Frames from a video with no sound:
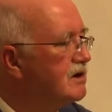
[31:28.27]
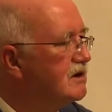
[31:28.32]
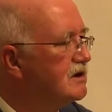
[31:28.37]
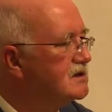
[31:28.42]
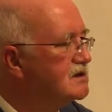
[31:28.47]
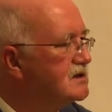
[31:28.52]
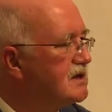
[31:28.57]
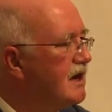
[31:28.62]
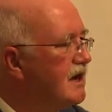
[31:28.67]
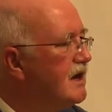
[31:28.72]

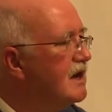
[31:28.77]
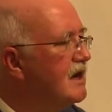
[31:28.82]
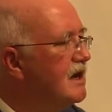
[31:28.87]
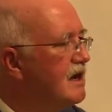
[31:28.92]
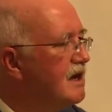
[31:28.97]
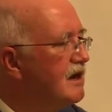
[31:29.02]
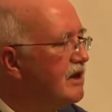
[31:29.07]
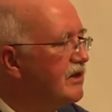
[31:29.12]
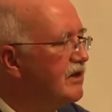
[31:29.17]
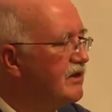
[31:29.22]
Say
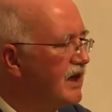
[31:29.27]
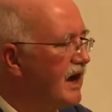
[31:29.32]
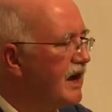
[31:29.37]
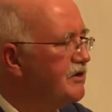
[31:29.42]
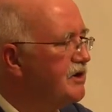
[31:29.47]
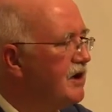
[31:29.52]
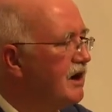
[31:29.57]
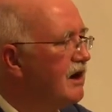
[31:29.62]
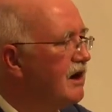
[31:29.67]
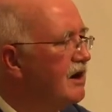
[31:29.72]

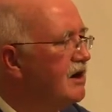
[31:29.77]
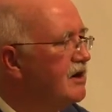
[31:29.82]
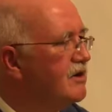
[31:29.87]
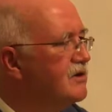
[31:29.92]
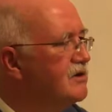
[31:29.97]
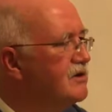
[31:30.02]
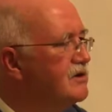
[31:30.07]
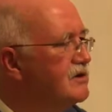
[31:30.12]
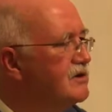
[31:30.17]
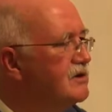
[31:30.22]
that
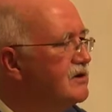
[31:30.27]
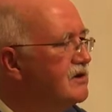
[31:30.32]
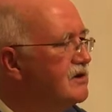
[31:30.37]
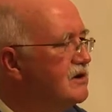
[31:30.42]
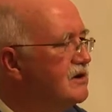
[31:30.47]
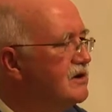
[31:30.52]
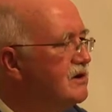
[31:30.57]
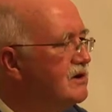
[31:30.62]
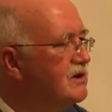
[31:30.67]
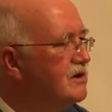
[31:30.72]
Ireland
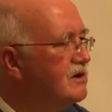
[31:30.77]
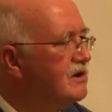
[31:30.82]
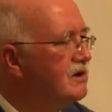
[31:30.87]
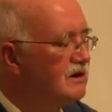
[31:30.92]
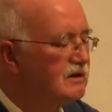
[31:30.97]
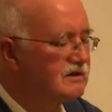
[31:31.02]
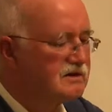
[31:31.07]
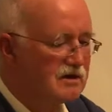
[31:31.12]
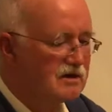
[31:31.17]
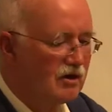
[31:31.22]

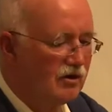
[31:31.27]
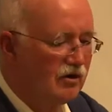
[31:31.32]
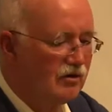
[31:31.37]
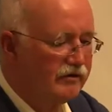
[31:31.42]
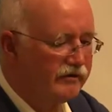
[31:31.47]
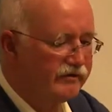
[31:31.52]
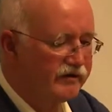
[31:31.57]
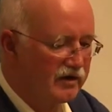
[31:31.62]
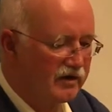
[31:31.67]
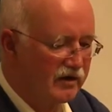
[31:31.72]
is
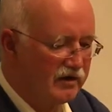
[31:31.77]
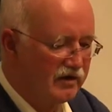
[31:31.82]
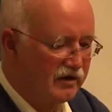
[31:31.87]
over.